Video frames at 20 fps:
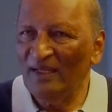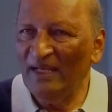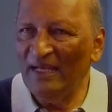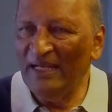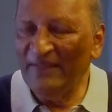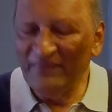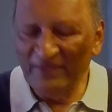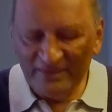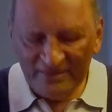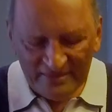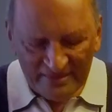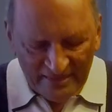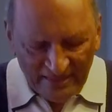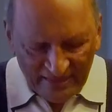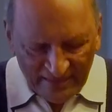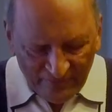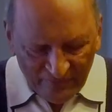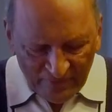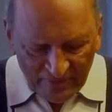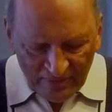And there's, and
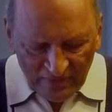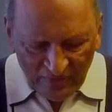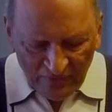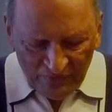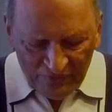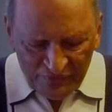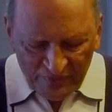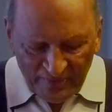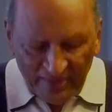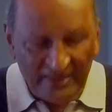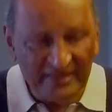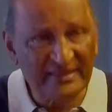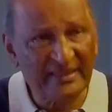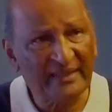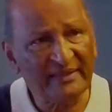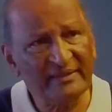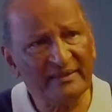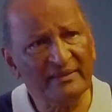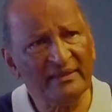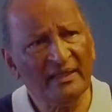I want to close with this
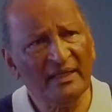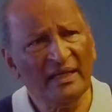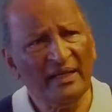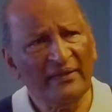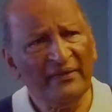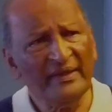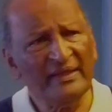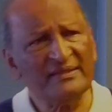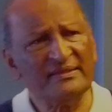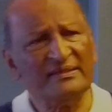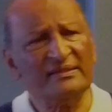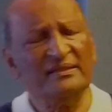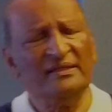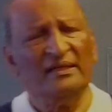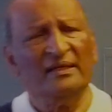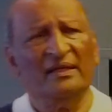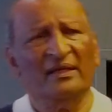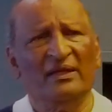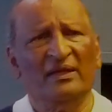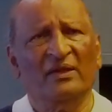that there's,
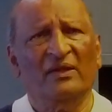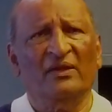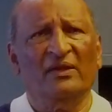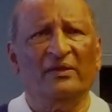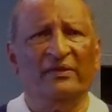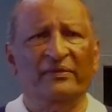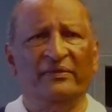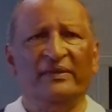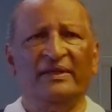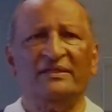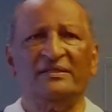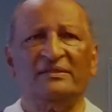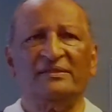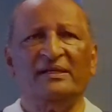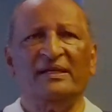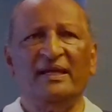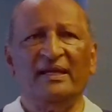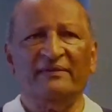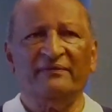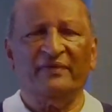there's
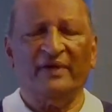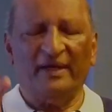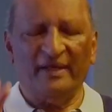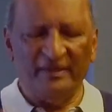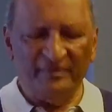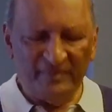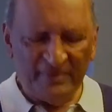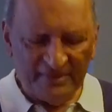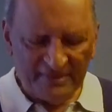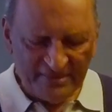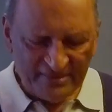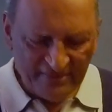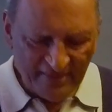three environments